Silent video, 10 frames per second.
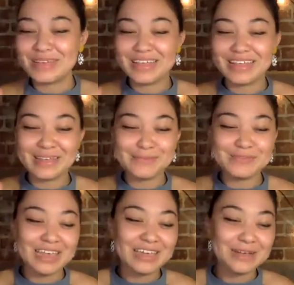him
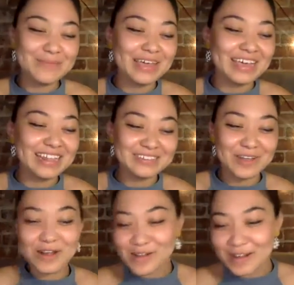saying you're making this
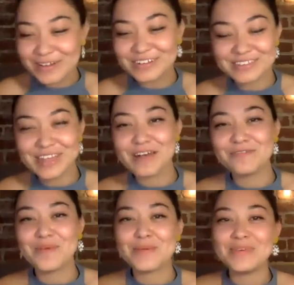harder on
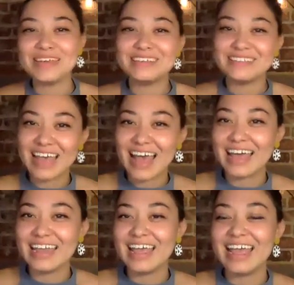yourself by being
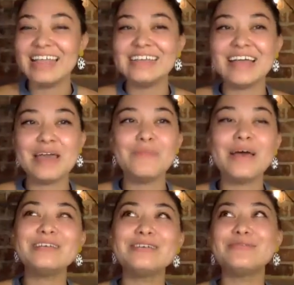sad. And I
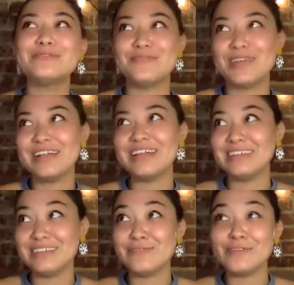imagine it was very
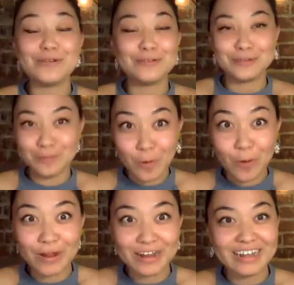difficult to
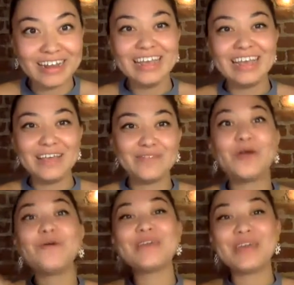mourn if the
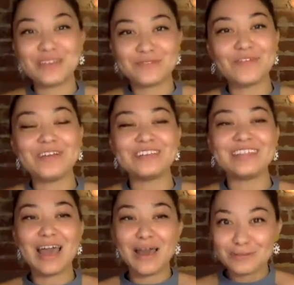only other voice in
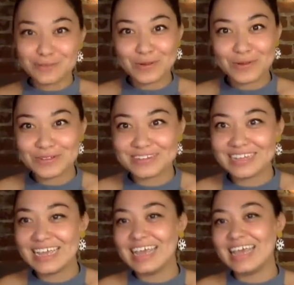the household
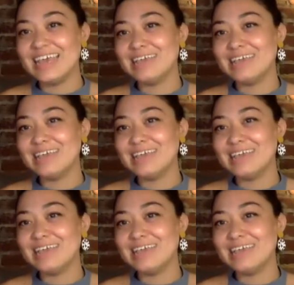is